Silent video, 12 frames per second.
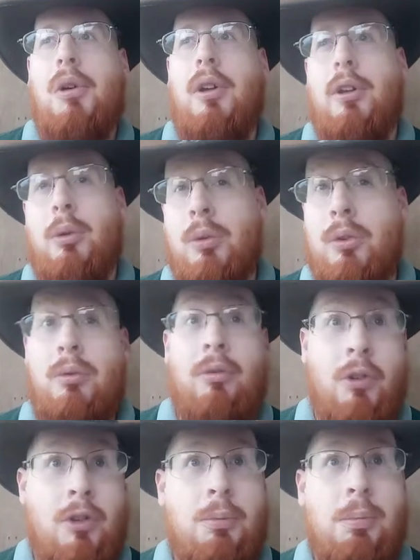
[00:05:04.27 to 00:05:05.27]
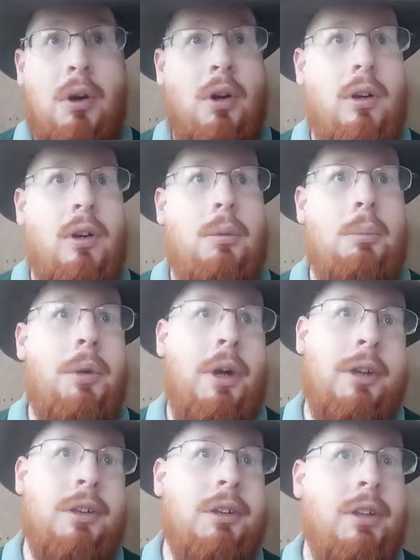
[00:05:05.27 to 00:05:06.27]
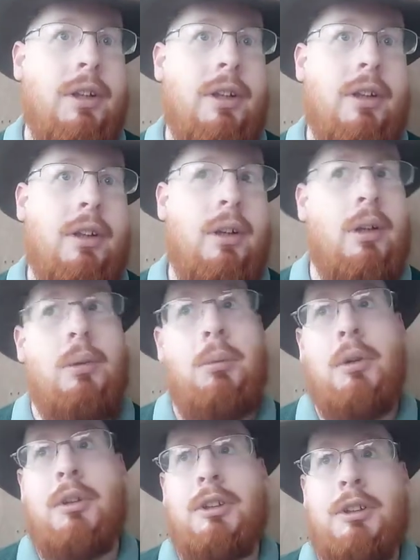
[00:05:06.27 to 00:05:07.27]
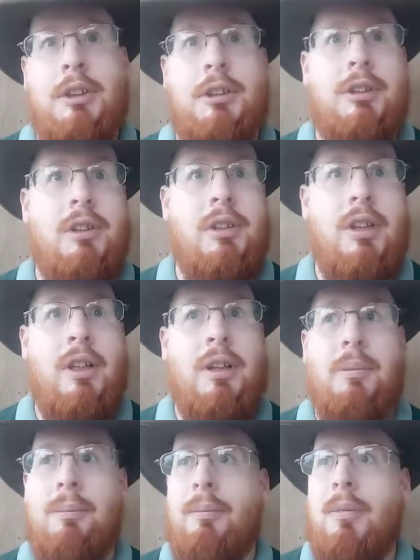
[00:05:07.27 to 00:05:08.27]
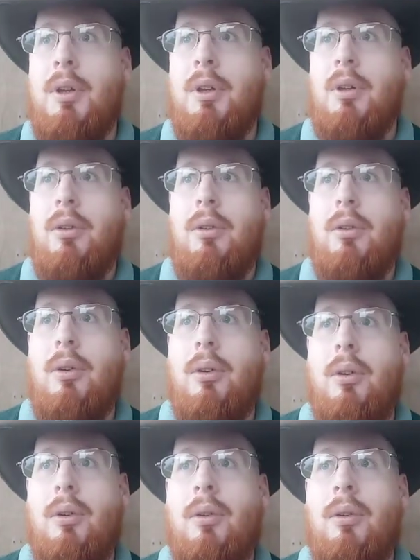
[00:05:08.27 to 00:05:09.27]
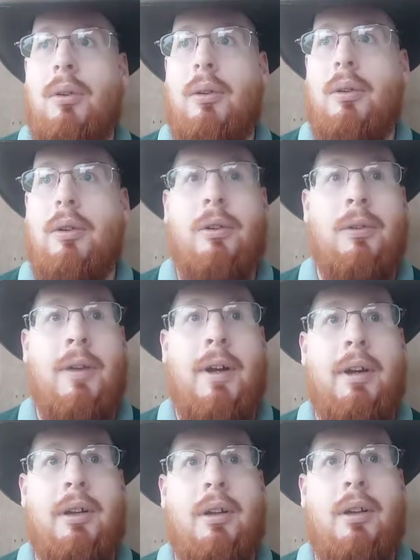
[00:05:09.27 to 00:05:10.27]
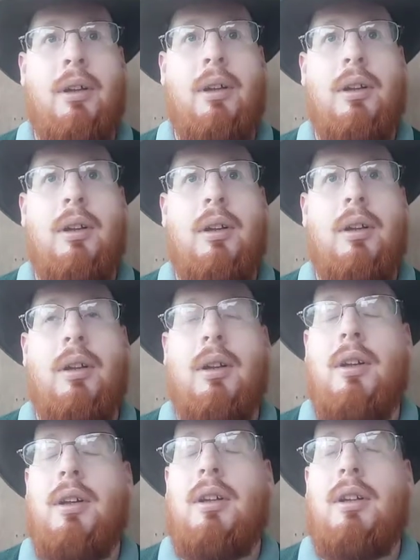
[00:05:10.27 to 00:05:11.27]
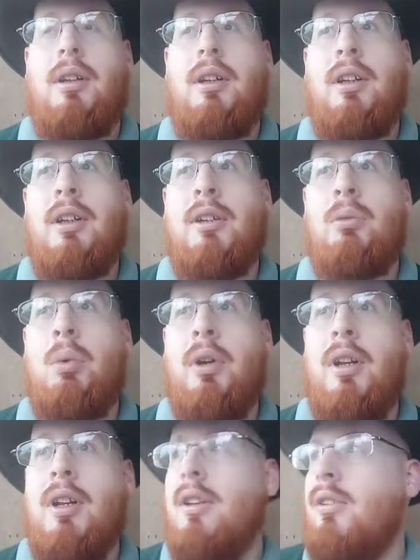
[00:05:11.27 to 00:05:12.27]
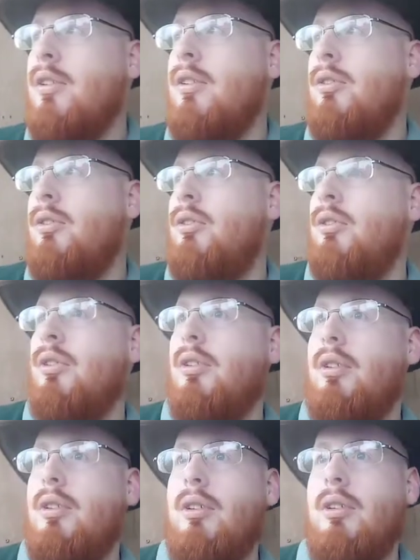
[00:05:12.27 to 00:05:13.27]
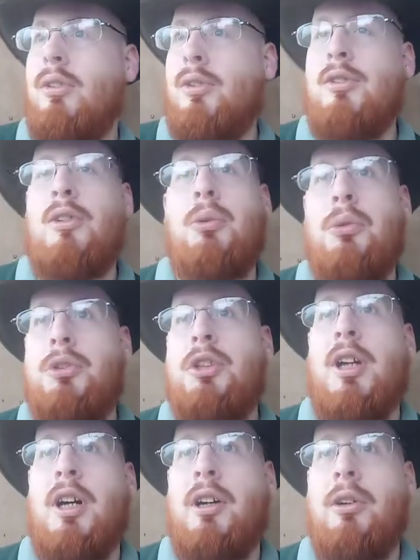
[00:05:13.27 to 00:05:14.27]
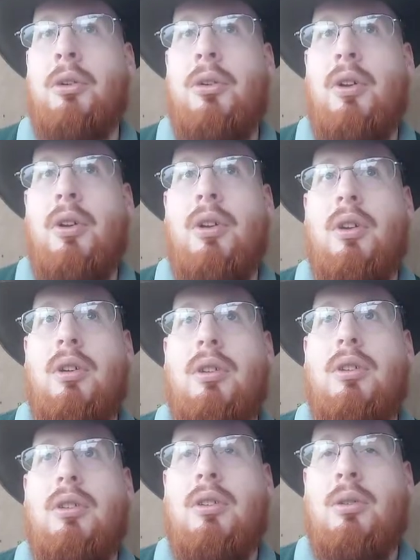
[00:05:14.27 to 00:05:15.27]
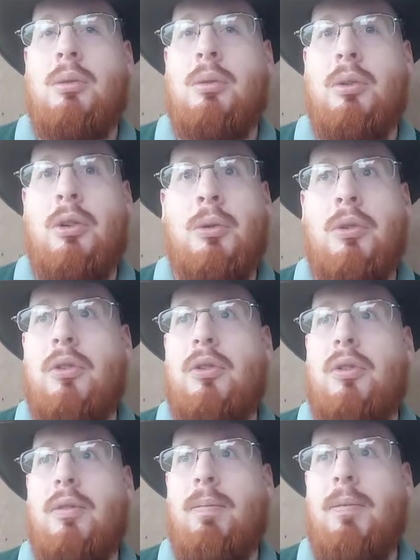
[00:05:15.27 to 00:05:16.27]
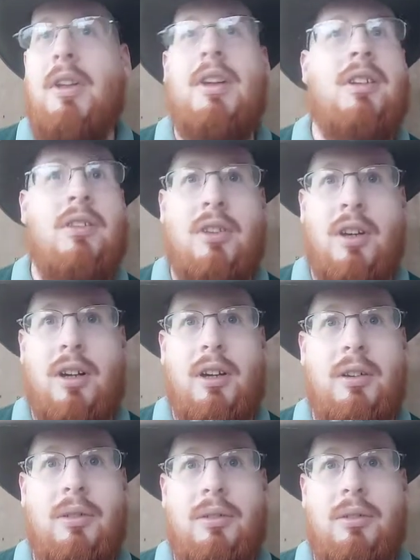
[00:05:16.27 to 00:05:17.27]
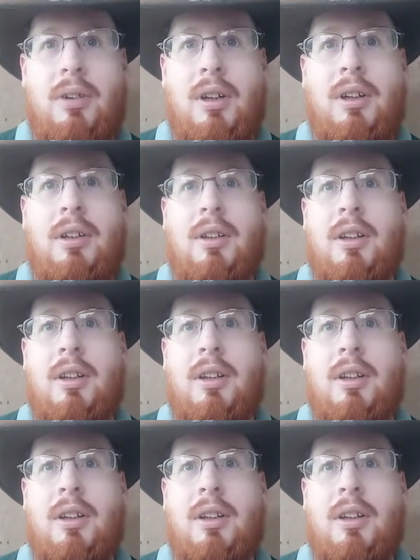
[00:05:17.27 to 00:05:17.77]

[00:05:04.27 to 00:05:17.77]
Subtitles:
There was a first part, but I deleted it, and I'm not changing the name. So, there's that. And what it is since I was a child, there was this thing in the sky, right?